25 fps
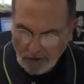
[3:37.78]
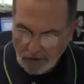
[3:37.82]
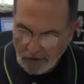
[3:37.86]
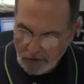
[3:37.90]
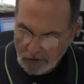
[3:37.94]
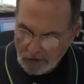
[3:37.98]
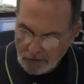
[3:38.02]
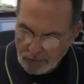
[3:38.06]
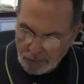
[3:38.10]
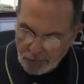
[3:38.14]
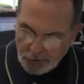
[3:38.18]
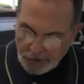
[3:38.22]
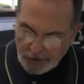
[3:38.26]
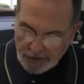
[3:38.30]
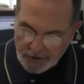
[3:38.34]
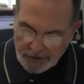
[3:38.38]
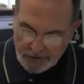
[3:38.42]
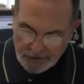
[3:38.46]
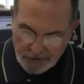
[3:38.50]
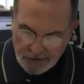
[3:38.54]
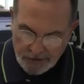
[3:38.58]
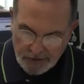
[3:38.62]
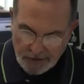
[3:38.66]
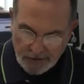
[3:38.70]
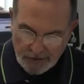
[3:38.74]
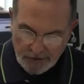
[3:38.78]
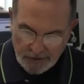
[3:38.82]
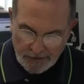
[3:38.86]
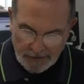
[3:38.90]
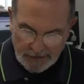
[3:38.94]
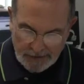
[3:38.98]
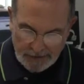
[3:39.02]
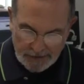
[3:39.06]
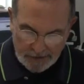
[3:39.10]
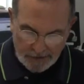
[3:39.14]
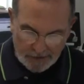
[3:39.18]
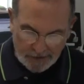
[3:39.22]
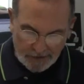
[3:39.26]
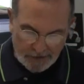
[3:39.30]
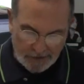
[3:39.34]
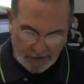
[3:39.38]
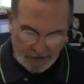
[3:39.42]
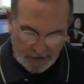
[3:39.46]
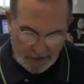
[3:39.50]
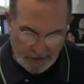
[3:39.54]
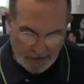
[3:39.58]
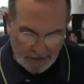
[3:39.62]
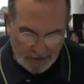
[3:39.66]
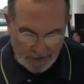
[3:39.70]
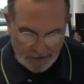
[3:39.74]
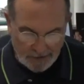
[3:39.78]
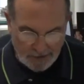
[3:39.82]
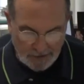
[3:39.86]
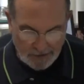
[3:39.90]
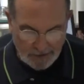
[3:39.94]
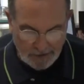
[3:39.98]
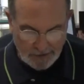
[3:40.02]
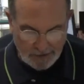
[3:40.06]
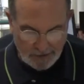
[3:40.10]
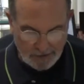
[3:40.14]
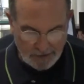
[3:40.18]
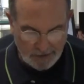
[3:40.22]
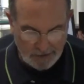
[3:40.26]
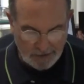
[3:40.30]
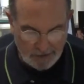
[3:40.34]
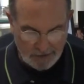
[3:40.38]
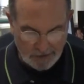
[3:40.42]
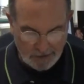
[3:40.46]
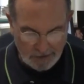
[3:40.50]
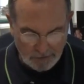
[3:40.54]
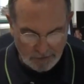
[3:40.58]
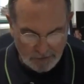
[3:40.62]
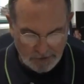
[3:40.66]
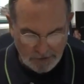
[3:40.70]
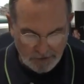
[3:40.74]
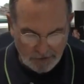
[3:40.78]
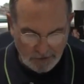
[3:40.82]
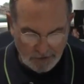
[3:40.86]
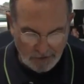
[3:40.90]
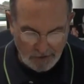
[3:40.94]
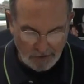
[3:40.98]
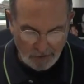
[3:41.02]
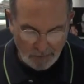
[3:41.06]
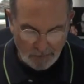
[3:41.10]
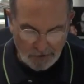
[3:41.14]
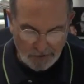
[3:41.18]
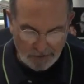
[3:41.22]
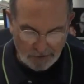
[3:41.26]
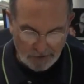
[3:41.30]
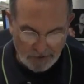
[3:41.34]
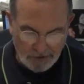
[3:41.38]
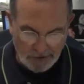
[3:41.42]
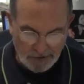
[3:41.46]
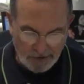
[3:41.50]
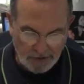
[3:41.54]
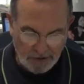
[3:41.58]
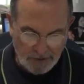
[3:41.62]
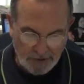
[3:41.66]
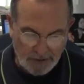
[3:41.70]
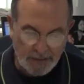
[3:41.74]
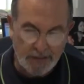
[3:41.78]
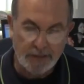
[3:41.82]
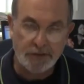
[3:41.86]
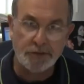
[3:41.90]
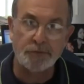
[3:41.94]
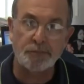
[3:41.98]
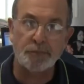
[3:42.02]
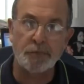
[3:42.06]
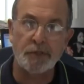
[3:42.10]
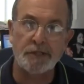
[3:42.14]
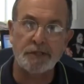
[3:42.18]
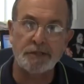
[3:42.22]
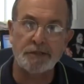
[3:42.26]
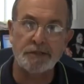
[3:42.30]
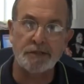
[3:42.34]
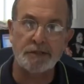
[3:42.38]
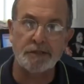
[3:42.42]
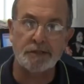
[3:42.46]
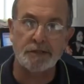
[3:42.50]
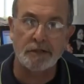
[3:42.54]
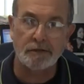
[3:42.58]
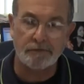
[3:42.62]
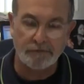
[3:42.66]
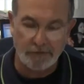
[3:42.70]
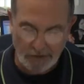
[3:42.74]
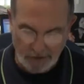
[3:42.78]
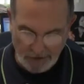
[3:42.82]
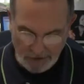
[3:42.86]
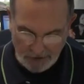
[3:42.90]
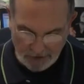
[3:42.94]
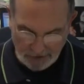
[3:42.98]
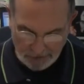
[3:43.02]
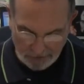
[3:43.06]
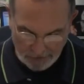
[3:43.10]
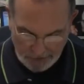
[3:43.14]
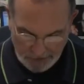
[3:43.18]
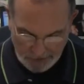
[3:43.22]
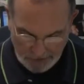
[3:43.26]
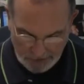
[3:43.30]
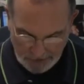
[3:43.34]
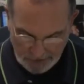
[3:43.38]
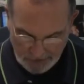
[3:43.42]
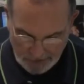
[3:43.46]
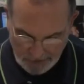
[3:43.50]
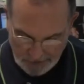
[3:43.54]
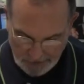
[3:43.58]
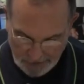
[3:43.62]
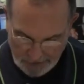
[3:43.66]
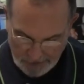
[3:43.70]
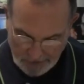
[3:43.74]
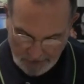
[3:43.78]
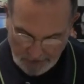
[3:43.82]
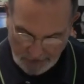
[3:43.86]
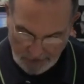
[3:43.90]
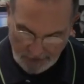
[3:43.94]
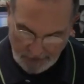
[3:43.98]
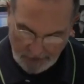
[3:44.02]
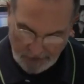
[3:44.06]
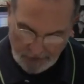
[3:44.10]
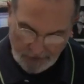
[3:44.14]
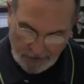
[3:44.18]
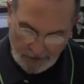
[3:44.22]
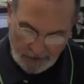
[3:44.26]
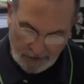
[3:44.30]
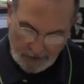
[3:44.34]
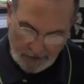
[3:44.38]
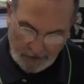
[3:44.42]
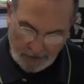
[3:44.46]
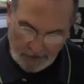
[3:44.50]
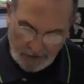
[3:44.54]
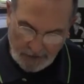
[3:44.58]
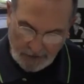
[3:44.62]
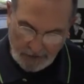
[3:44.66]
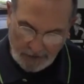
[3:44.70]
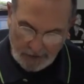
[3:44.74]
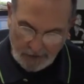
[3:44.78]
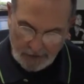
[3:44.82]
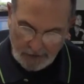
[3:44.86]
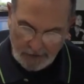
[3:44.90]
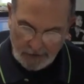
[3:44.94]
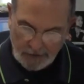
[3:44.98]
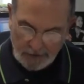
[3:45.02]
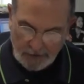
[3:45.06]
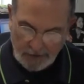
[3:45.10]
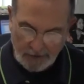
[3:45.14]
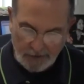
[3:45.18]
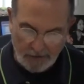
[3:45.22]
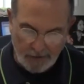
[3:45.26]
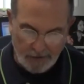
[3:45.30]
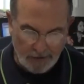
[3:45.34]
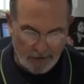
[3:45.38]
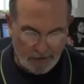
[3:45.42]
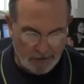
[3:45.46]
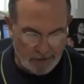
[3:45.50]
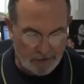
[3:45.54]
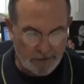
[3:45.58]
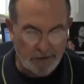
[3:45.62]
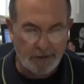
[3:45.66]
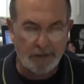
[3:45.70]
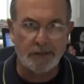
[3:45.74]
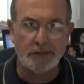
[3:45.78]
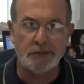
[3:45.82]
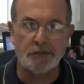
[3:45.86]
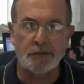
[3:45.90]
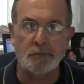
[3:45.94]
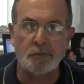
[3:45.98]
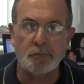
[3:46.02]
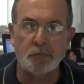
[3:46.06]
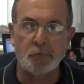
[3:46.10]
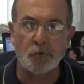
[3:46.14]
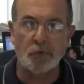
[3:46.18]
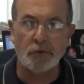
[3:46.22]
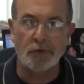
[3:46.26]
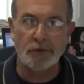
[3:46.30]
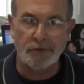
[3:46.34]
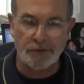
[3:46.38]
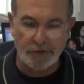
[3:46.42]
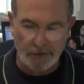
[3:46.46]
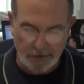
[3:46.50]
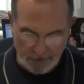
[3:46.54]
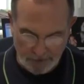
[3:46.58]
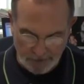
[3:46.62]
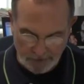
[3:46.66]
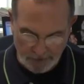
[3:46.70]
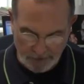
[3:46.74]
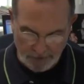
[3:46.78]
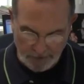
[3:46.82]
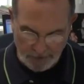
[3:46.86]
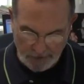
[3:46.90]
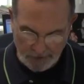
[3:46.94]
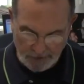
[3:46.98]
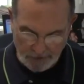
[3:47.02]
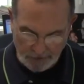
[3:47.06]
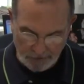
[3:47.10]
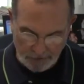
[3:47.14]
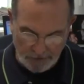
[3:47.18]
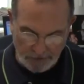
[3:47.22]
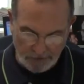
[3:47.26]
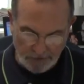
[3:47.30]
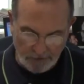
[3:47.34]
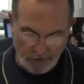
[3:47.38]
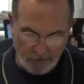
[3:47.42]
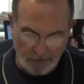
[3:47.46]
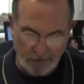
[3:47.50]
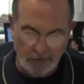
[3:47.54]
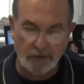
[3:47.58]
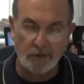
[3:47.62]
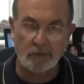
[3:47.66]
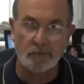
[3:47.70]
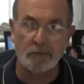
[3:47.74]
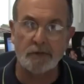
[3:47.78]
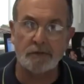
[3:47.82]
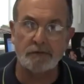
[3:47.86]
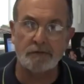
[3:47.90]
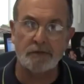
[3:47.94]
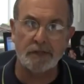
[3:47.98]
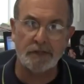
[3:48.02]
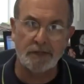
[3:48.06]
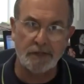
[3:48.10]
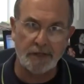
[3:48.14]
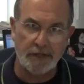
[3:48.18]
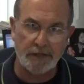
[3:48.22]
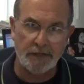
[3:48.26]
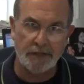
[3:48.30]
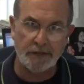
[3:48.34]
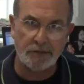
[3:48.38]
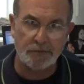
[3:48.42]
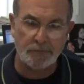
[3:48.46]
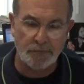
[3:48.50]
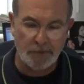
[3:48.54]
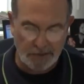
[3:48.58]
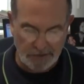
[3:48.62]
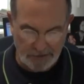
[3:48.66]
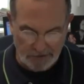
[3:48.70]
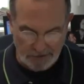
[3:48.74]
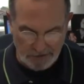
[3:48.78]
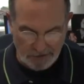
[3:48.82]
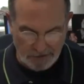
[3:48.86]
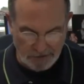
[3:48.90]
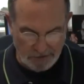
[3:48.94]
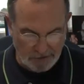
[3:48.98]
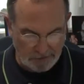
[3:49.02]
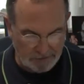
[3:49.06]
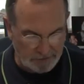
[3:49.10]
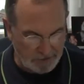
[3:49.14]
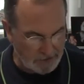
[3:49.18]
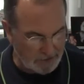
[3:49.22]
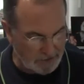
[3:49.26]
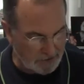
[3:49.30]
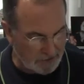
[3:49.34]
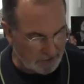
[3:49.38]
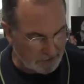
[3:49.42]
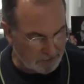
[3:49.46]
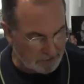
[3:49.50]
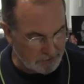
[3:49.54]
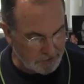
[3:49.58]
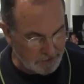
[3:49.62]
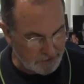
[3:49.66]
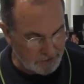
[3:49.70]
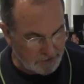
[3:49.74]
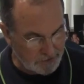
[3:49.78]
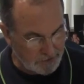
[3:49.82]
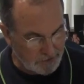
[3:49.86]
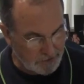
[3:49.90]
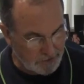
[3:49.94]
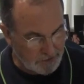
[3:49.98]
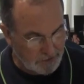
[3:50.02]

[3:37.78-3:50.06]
On page 99, we talk about the cash basis of accounting. And I think it's important when talking about the cash basis of accounting